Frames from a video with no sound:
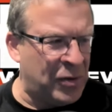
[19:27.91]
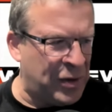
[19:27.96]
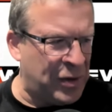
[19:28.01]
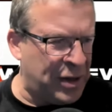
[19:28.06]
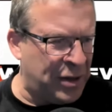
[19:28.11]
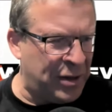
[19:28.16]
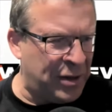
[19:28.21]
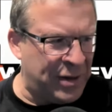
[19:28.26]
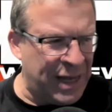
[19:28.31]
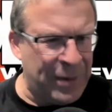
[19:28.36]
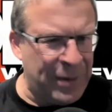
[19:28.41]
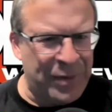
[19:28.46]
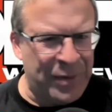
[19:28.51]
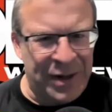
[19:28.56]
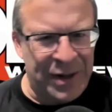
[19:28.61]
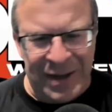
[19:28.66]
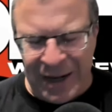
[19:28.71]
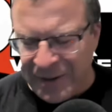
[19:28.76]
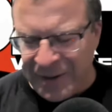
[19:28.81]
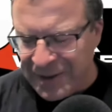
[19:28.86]
The name of the
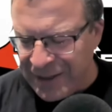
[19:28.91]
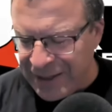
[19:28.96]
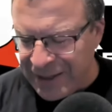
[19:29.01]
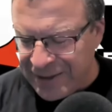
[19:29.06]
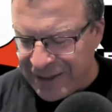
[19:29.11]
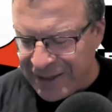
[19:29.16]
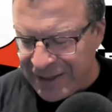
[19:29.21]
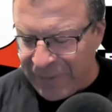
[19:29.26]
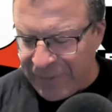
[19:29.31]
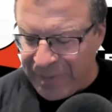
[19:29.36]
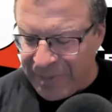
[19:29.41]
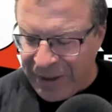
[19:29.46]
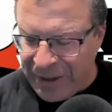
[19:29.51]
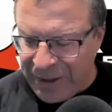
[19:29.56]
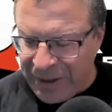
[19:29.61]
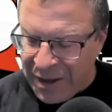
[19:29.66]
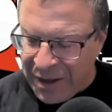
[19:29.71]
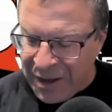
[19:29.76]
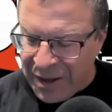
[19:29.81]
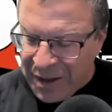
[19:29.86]
title escapes me.